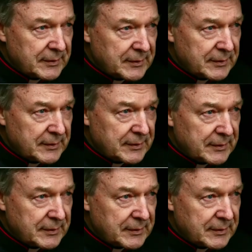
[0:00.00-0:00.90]

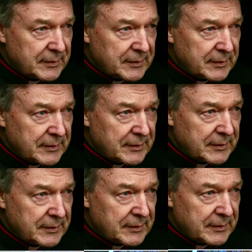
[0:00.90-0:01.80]

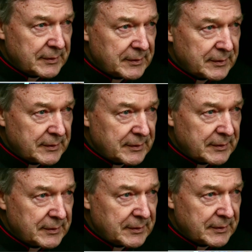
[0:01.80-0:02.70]

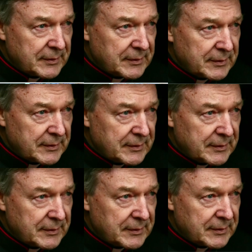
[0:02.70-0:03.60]

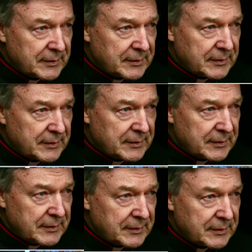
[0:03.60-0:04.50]

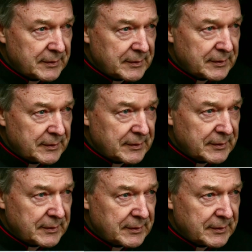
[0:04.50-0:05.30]
[no speech]